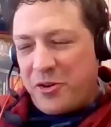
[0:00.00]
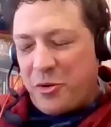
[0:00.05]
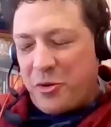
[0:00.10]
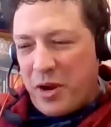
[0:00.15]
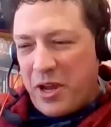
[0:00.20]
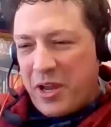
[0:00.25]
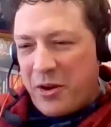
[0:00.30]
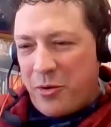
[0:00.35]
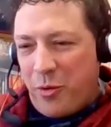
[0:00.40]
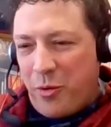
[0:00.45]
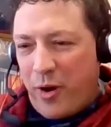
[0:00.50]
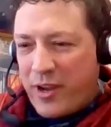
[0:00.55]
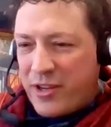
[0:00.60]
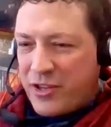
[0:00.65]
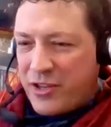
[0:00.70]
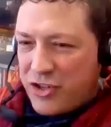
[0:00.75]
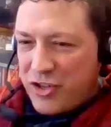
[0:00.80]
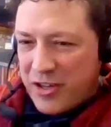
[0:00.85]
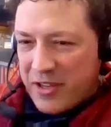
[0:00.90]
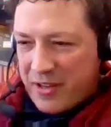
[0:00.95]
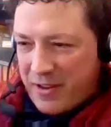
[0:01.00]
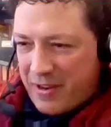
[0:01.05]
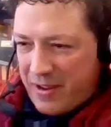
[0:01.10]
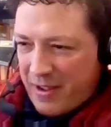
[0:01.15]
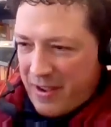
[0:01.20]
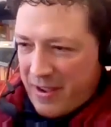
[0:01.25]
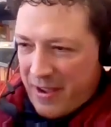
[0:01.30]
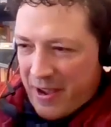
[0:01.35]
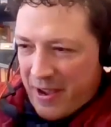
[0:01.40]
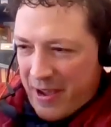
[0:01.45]
a great question.
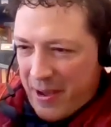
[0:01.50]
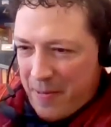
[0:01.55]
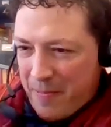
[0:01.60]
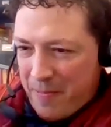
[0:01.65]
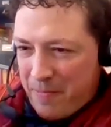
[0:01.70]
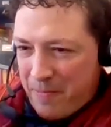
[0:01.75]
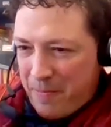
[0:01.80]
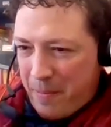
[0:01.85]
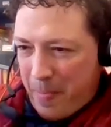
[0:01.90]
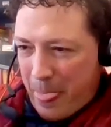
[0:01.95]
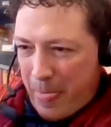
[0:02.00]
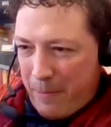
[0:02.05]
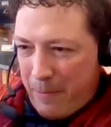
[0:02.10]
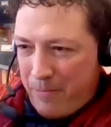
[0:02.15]
And